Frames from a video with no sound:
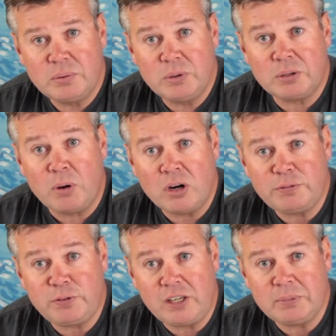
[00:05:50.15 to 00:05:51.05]
with
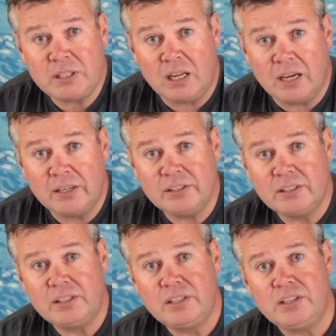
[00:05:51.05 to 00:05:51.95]
monofilament line,
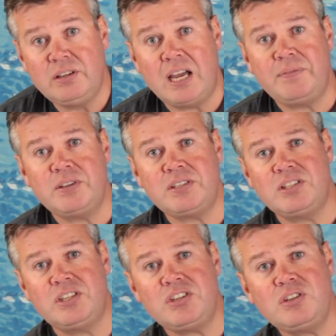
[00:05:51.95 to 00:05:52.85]
you have this
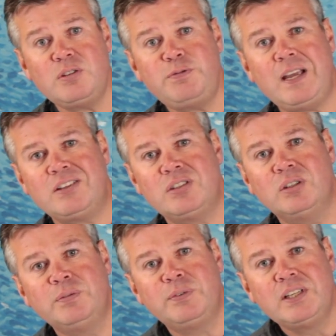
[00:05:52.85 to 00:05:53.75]
additional factor
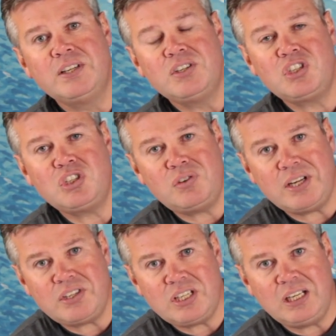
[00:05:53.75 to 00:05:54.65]
of
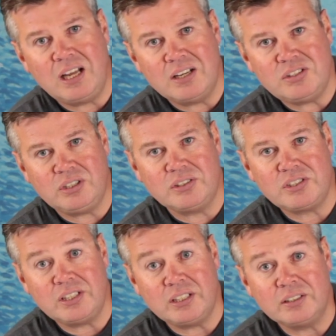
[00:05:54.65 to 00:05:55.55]
stretchy line to
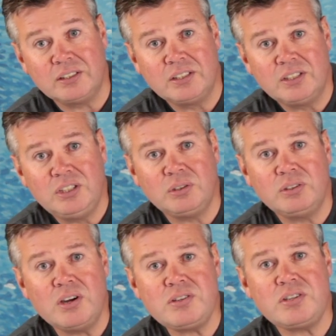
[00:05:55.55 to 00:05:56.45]
consider. You'll
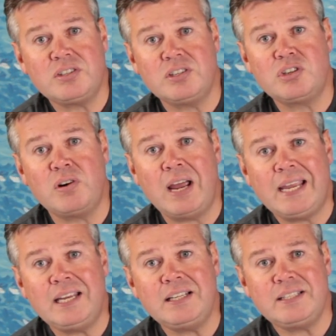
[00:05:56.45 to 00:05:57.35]
notice the
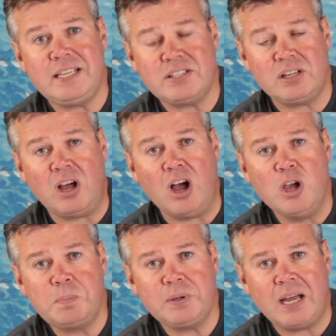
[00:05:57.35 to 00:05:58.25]
triangular detail
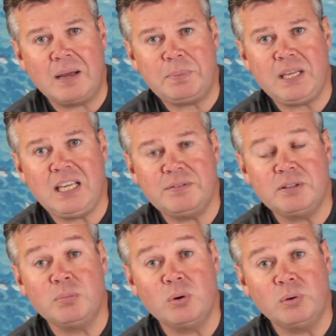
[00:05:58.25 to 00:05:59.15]
open up
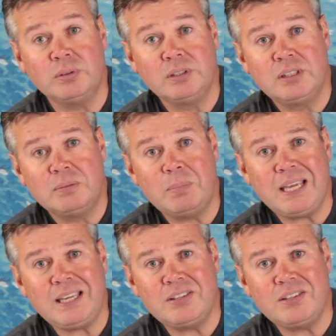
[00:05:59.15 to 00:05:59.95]
even more, making the